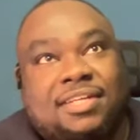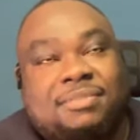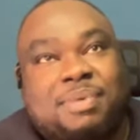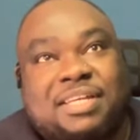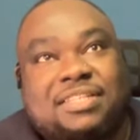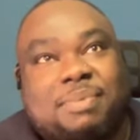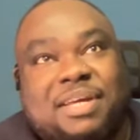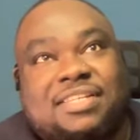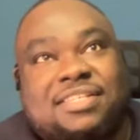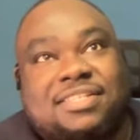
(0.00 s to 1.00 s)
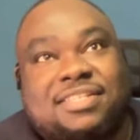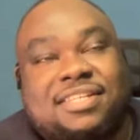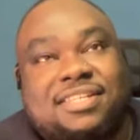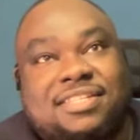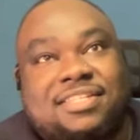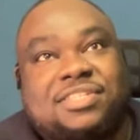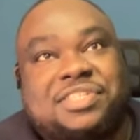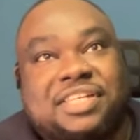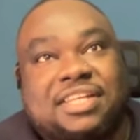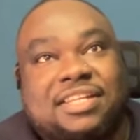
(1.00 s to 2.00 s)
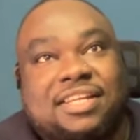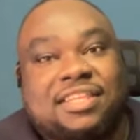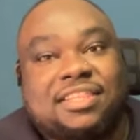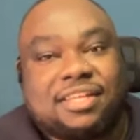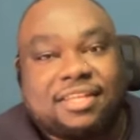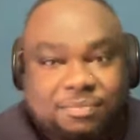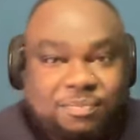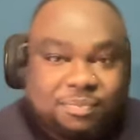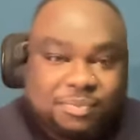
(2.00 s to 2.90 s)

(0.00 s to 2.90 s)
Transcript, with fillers: spike spike is is interesting and i think